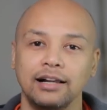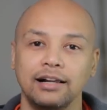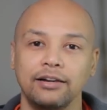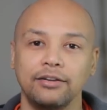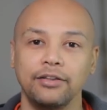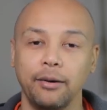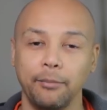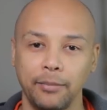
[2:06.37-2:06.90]

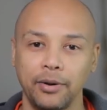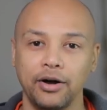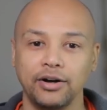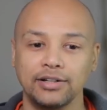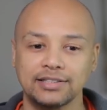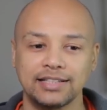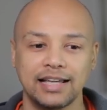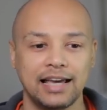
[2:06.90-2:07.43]

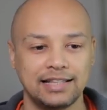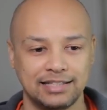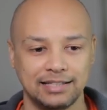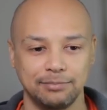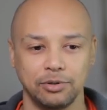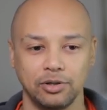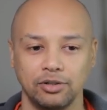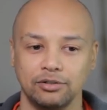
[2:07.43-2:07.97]
numbers, and
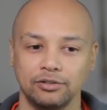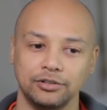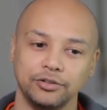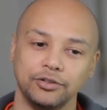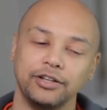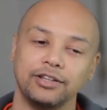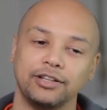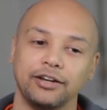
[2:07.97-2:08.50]
symbols.
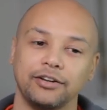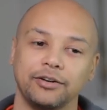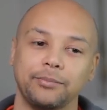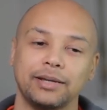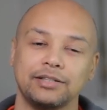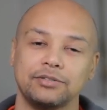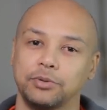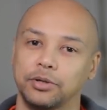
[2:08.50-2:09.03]
You enter your
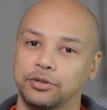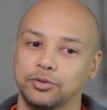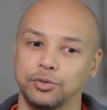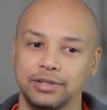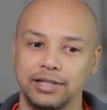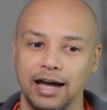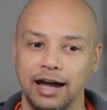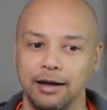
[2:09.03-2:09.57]
password 2
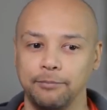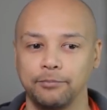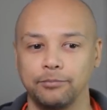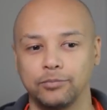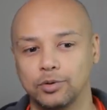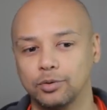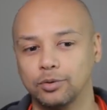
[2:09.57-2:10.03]
times